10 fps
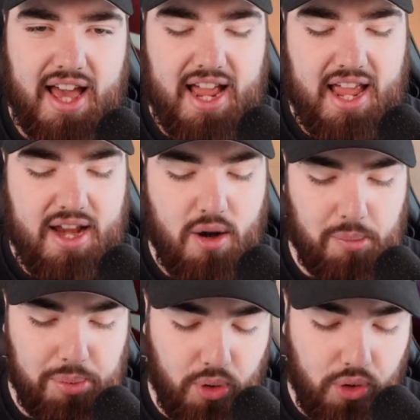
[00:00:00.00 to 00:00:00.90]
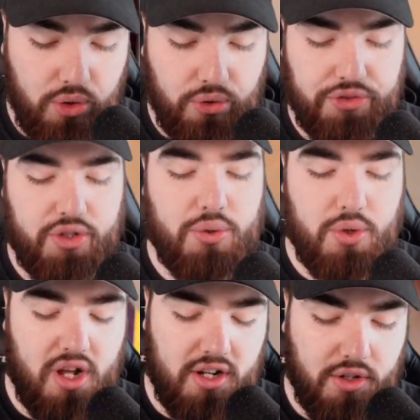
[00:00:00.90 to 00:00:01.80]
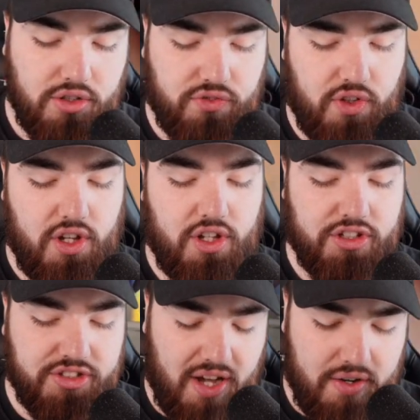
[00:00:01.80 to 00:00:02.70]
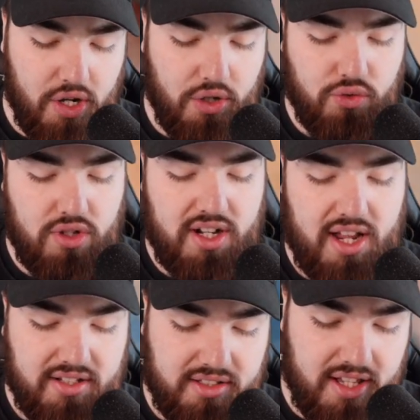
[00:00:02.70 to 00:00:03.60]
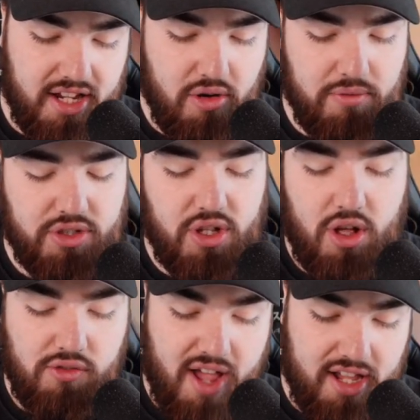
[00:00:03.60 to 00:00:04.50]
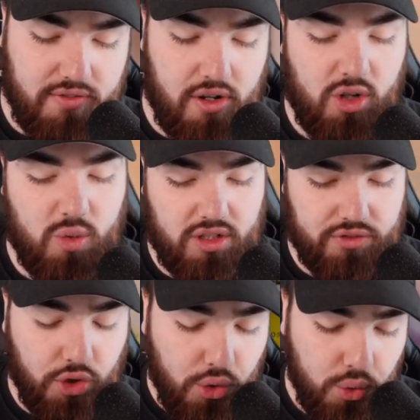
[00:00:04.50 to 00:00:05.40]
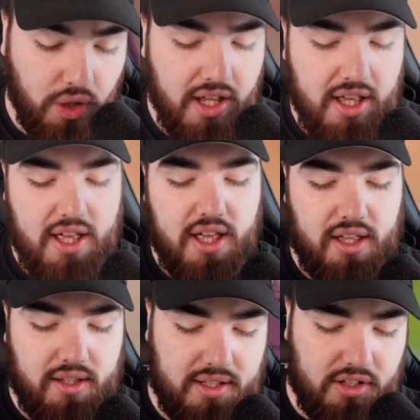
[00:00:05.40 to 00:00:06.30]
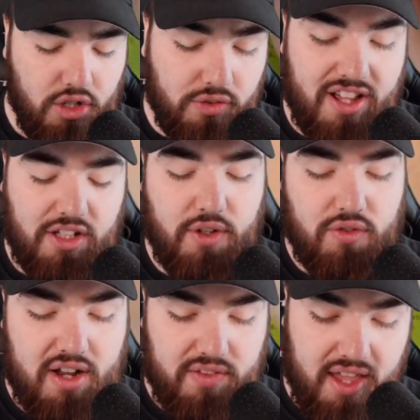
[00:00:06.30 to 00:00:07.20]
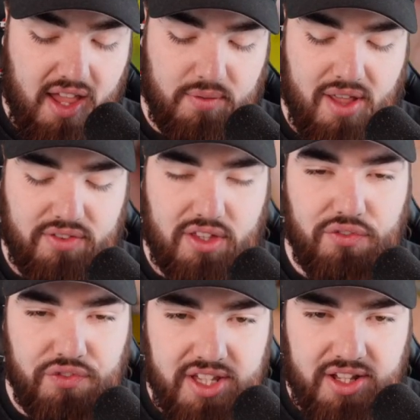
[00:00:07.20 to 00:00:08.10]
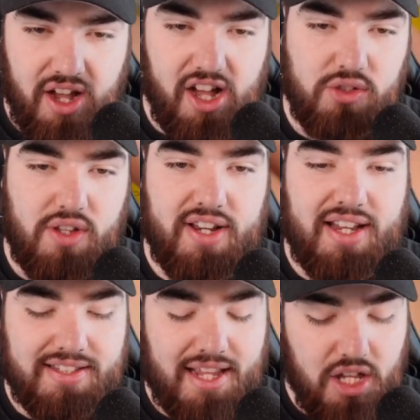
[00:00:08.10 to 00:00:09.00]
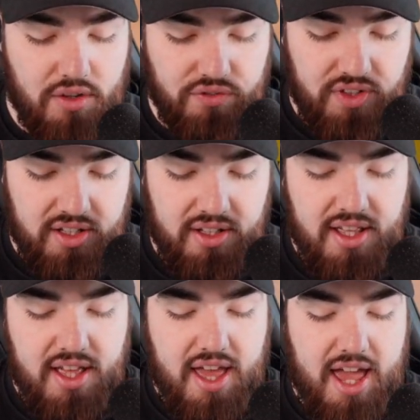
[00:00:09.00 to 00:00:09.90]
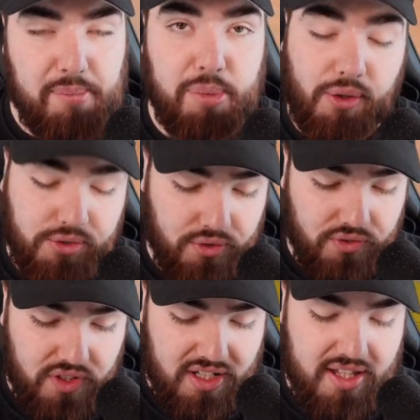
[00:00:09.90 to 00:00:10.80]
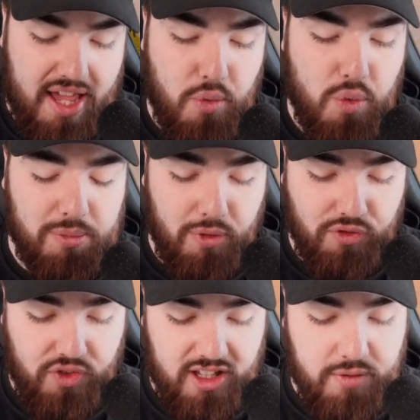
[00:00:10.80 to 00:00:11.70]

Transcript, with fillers: All right, here are the pulls. Going through the hollows first. Gyarados, really nice there. Grimmsnarl, Vikavolt, 1 of 2. Another Vikavolt right there. Then we have the V cards. We have an Inteleon V, a Bolton V, a Rillaboom V.